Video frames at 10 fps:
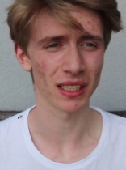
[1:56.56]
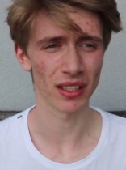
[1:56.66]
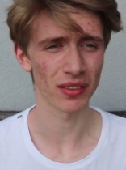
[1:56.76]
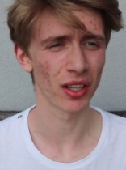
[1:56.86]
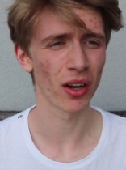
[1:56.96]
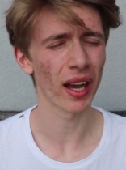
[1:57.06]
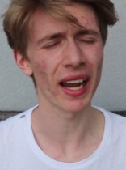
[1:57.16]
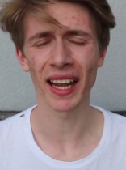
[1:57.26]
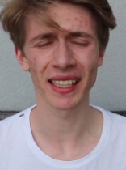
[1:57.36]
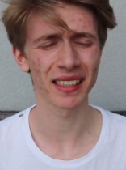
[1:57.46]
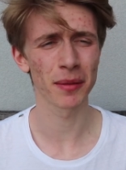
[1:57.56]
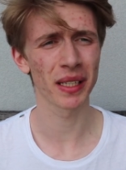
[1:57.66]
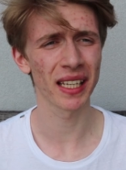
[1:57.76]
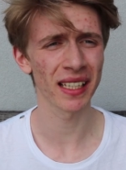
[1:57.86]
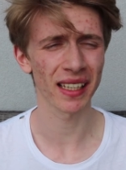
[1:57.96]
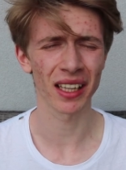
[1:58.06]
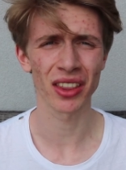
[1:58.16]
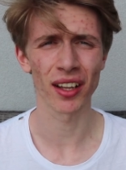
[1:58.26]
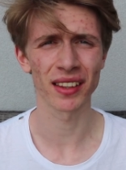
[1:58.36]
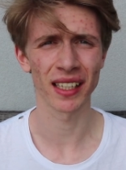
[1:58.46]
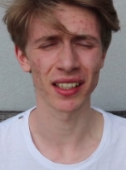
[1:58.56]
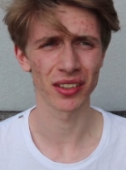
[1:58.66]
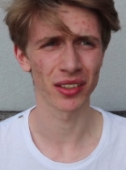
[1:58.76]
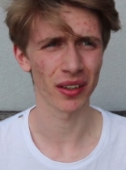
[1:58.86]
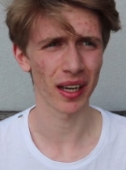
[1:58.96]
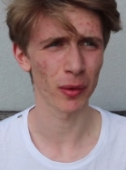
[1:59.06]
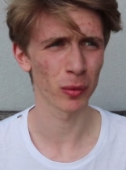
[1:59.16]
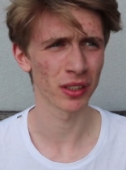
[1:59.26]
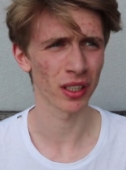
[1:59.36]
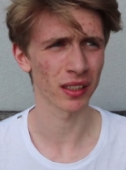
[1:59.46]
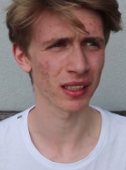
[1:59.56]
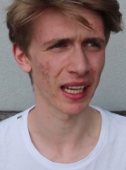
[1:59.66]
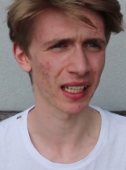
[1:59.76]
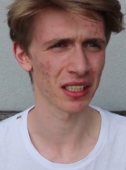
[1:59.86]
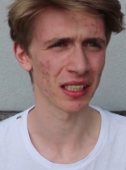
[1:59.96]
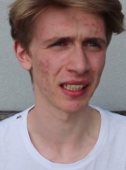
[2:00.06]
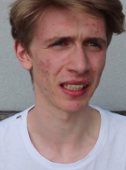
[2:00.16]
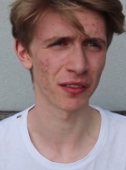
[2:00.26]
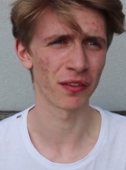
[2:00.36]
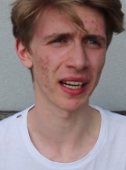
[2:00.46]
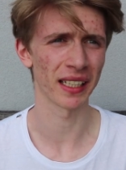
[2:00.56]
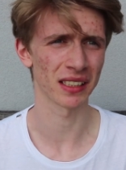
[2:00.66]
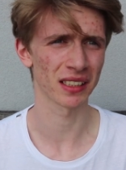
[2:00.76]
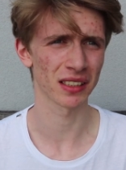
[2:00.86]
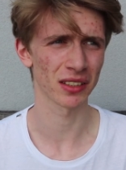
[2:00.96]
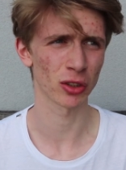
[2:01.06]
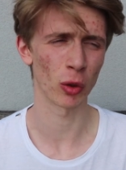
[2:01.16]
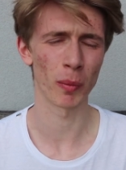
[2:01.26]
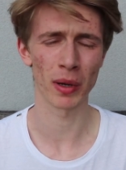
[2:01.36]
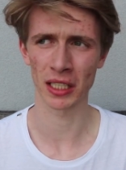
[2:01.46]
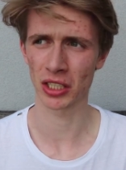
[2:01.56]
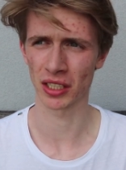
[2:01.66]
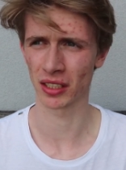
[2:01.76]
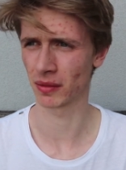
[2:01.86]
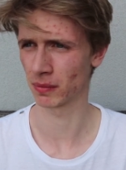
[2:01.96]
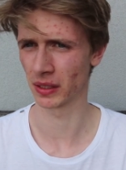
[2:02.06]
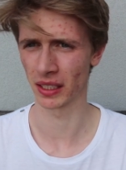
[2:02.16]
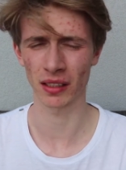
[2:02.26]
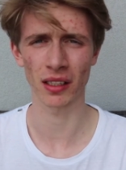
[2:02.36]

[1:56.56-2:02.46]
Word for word: you know I, in the beginning I thought that I you know I will not actually advance so much in the